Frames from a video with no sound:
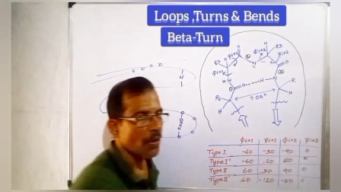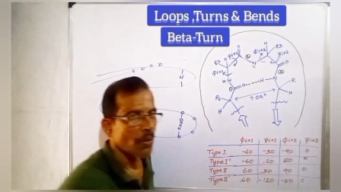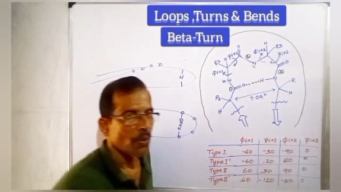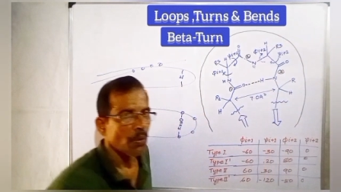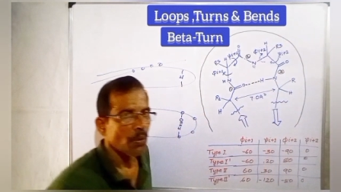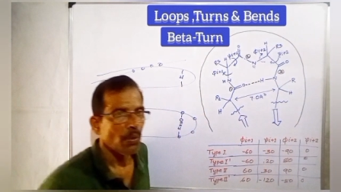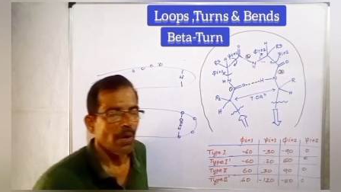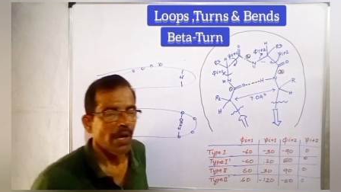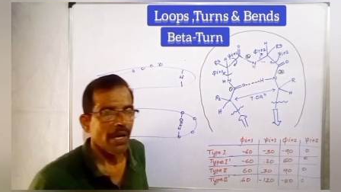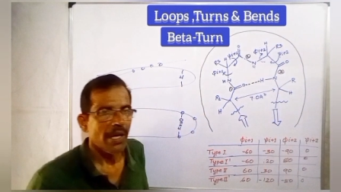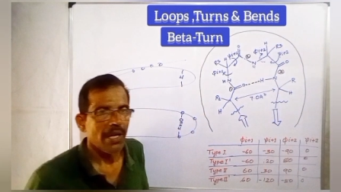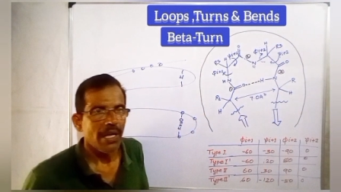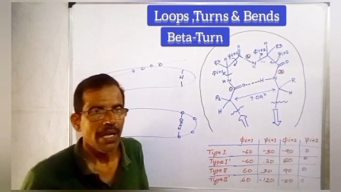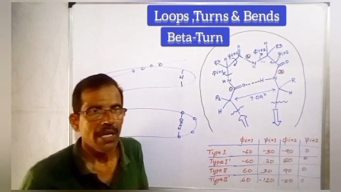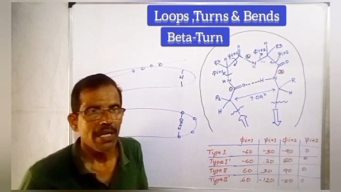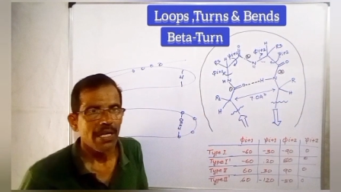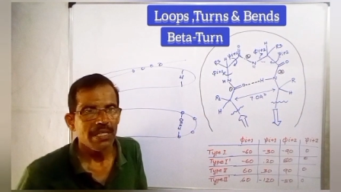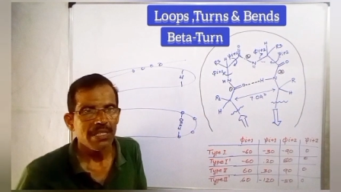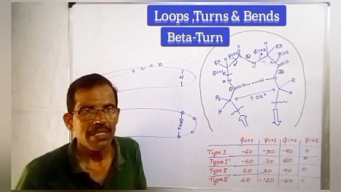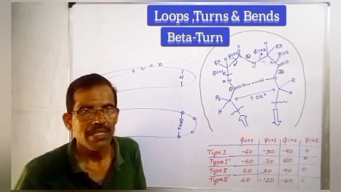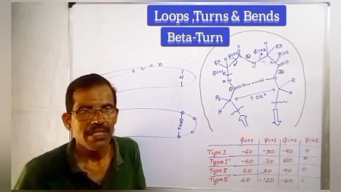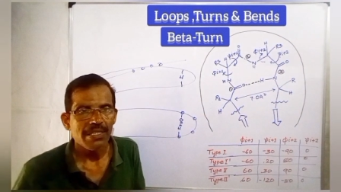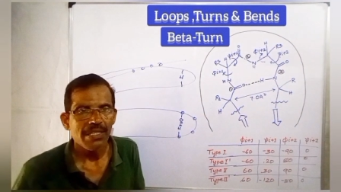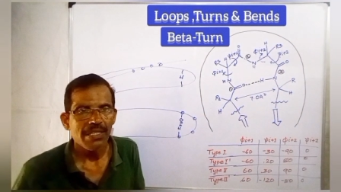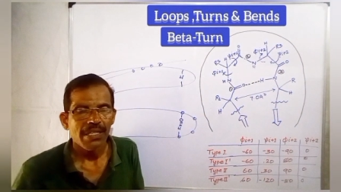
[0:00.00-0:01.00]

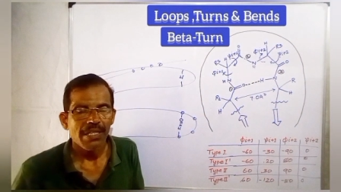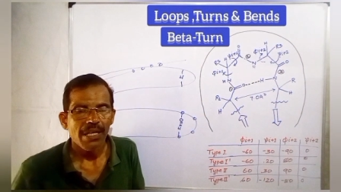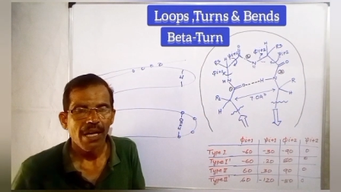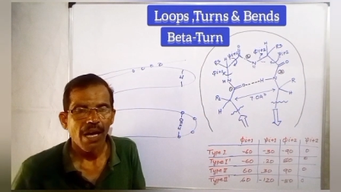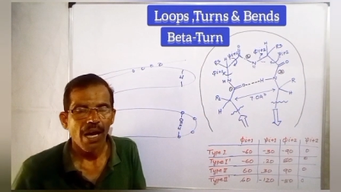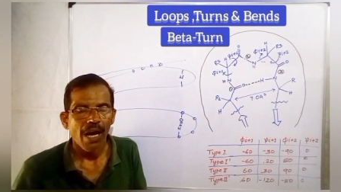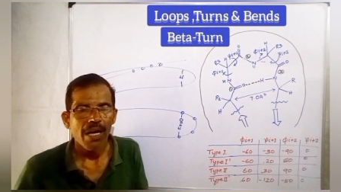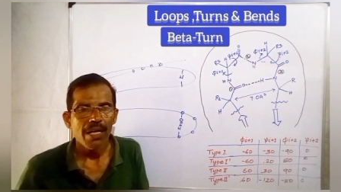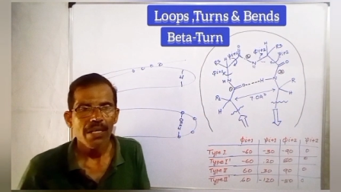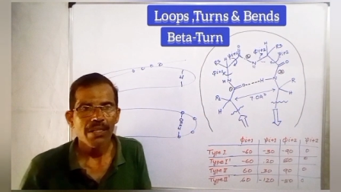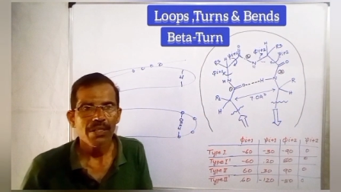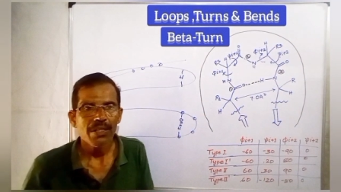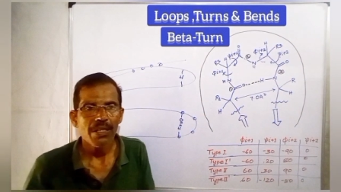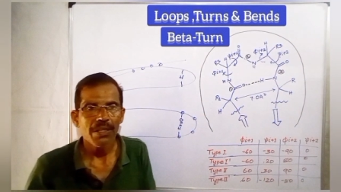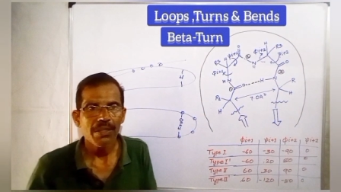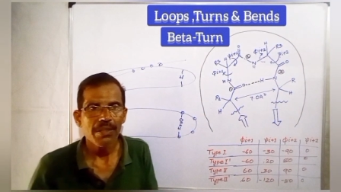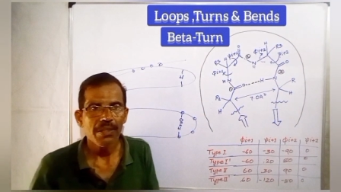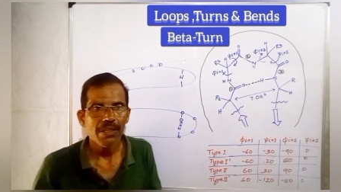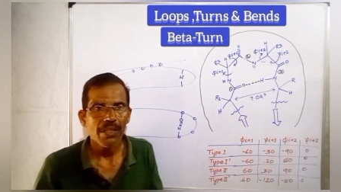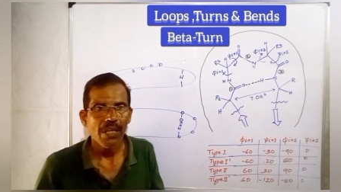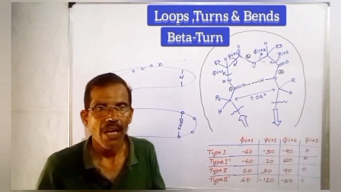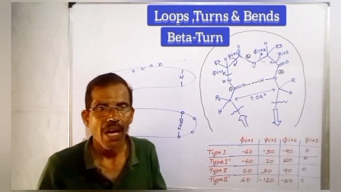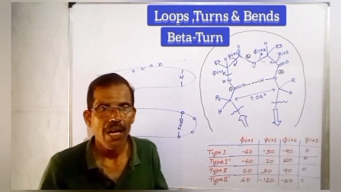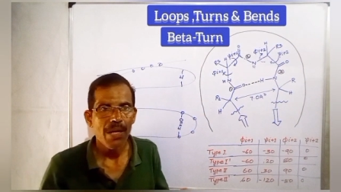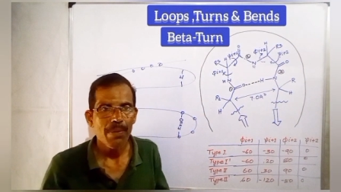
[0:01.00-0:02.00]
Whereas in
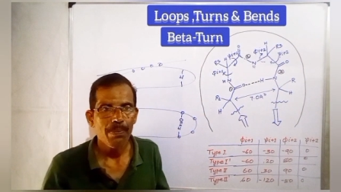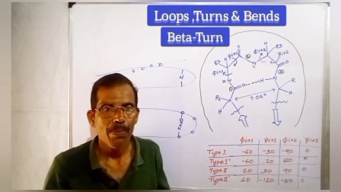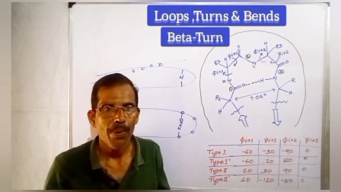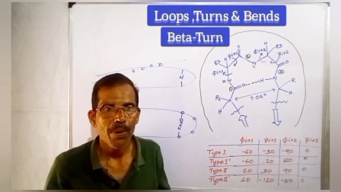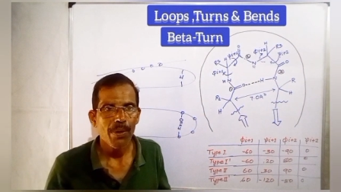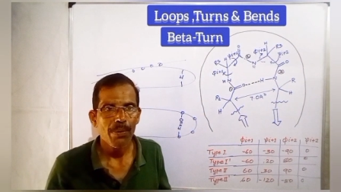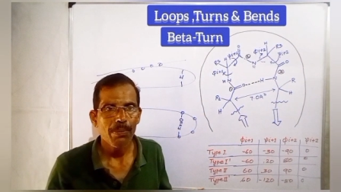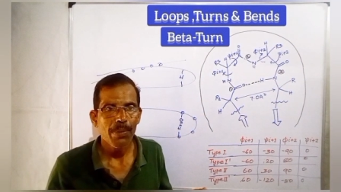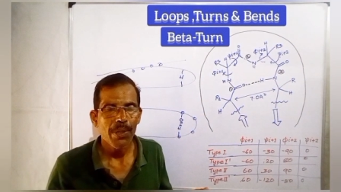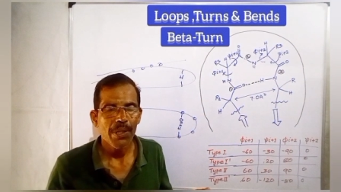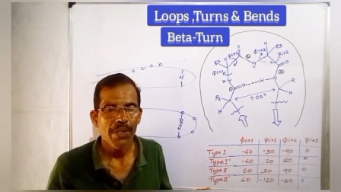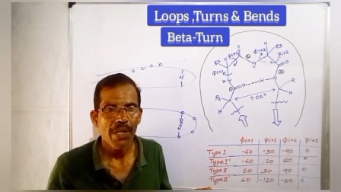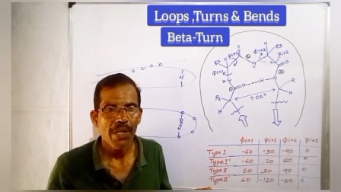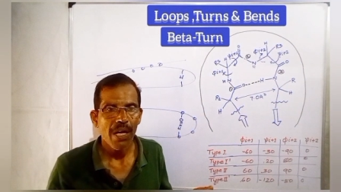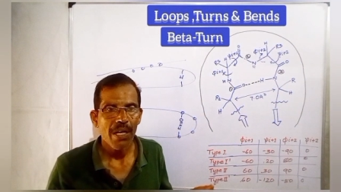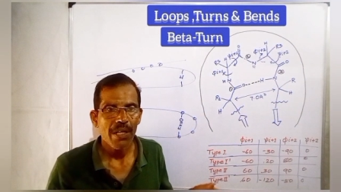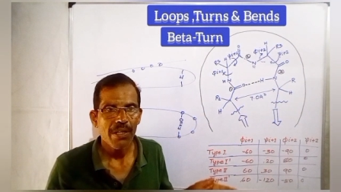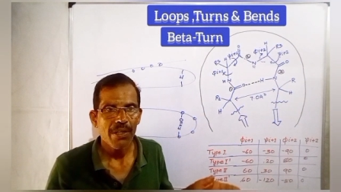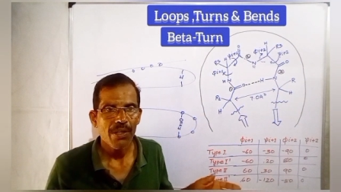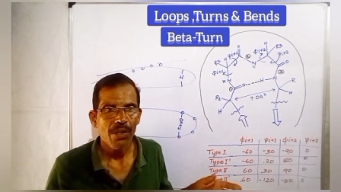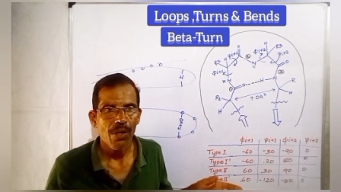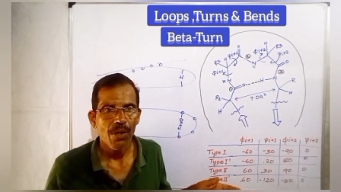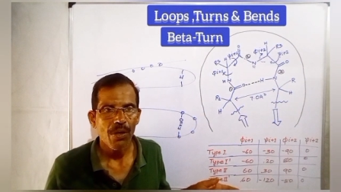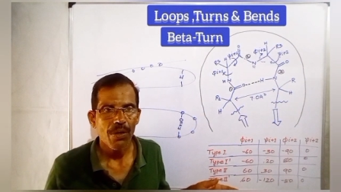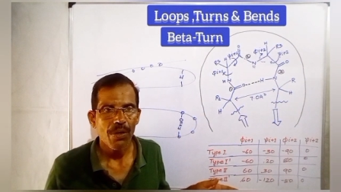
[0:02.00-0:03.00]
either type of
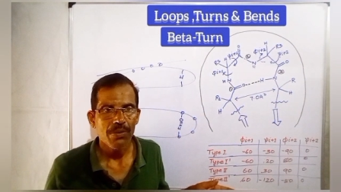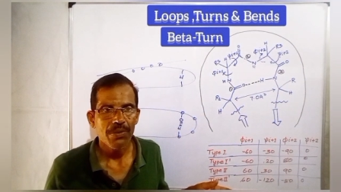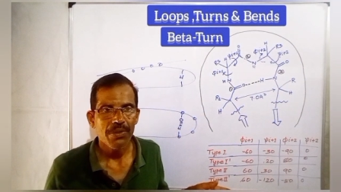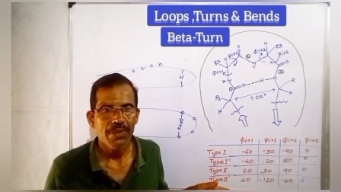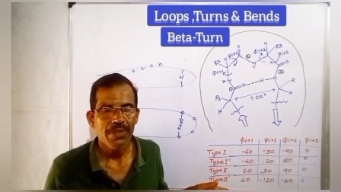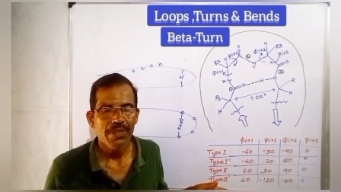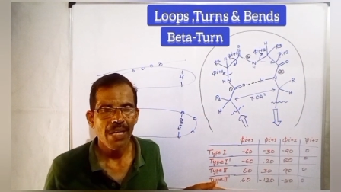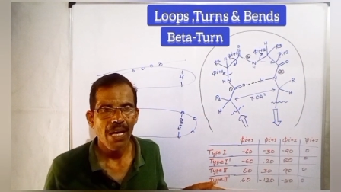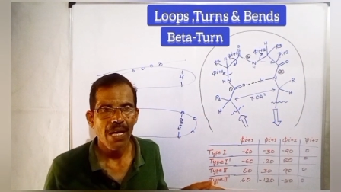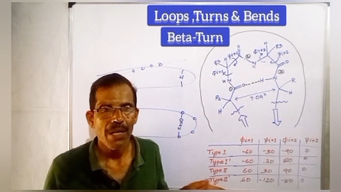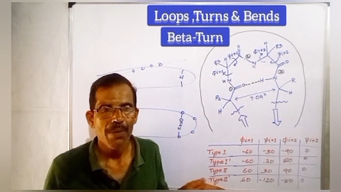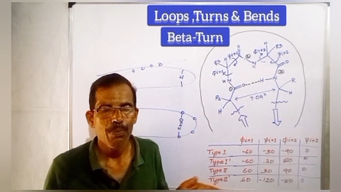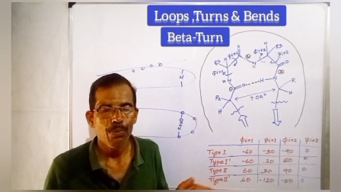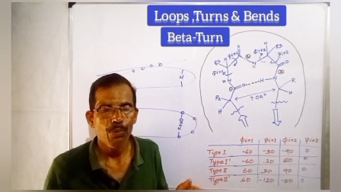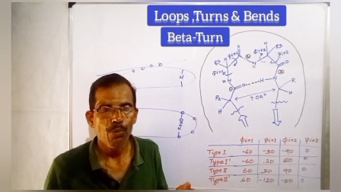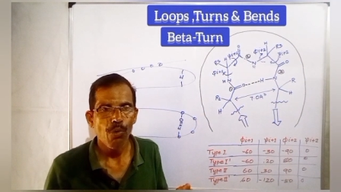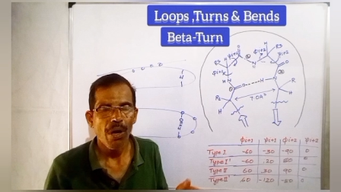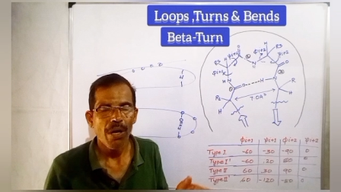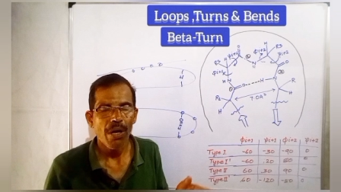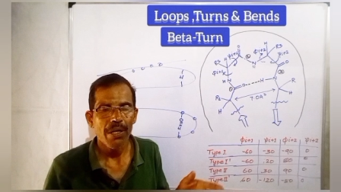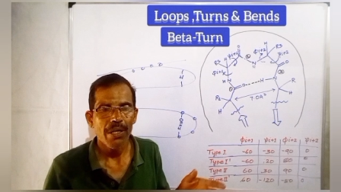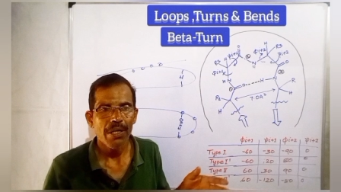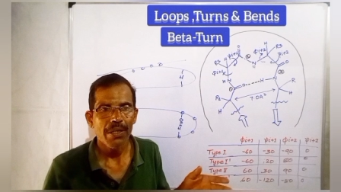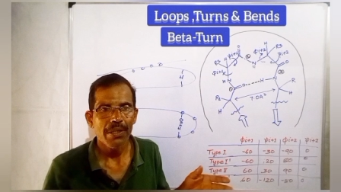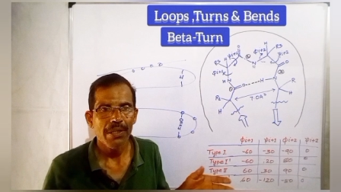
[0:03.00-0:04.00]
beta tones, type
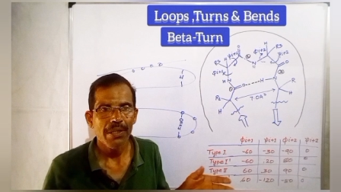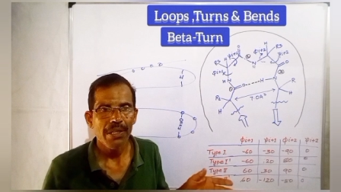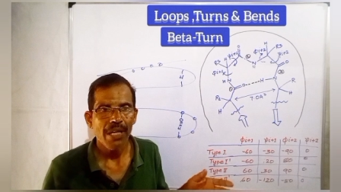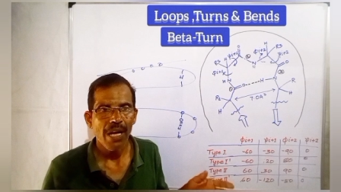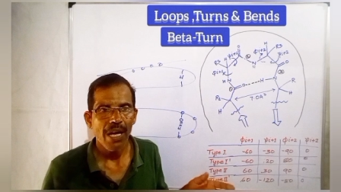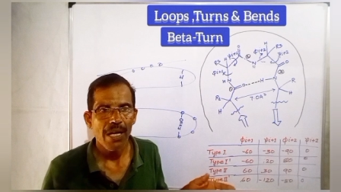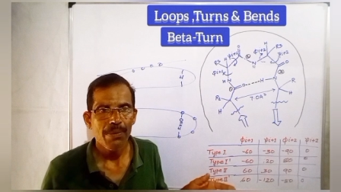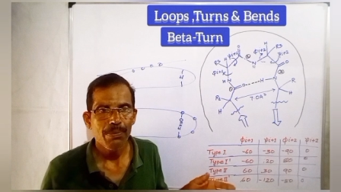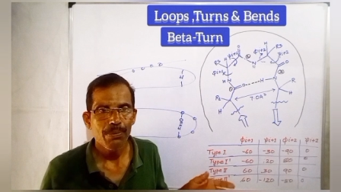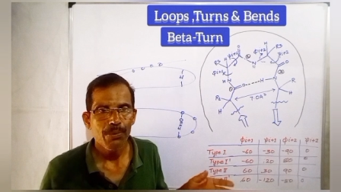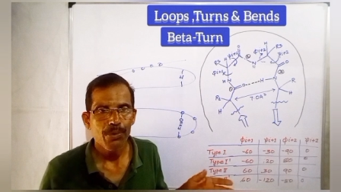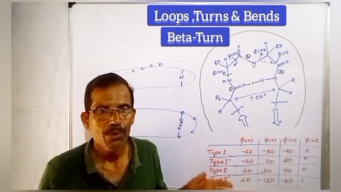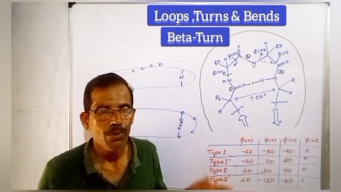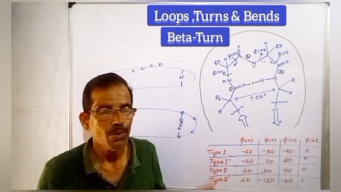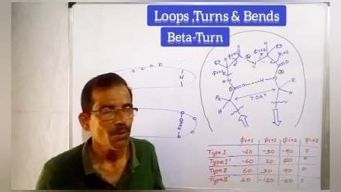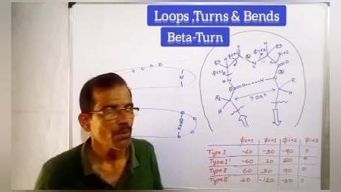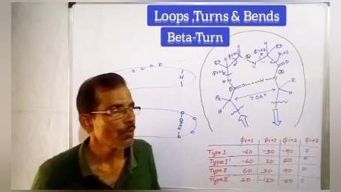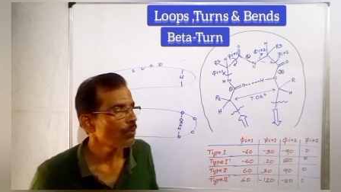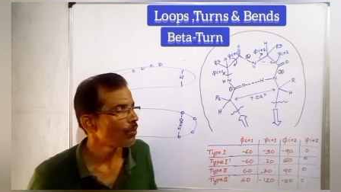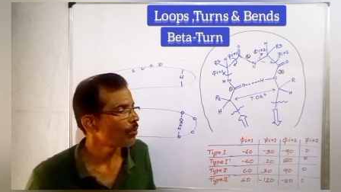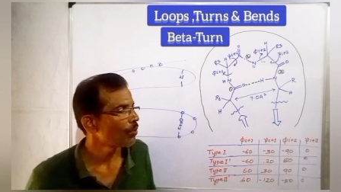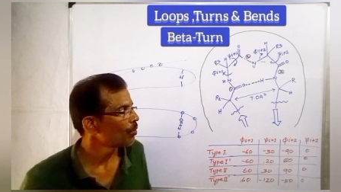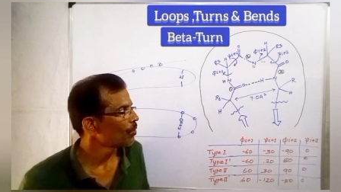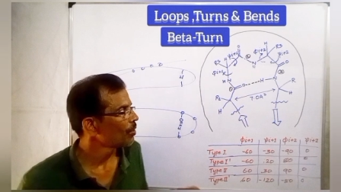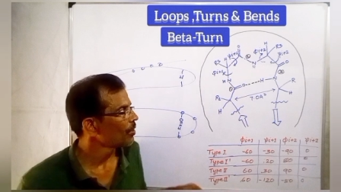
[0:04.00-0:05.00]
1 and type
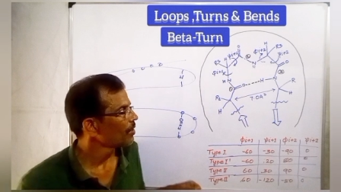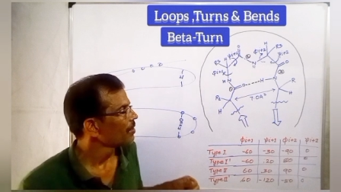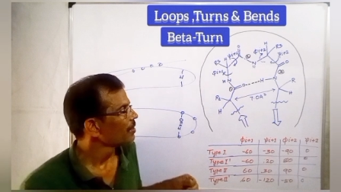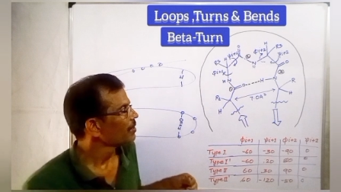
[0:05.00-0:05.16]
2,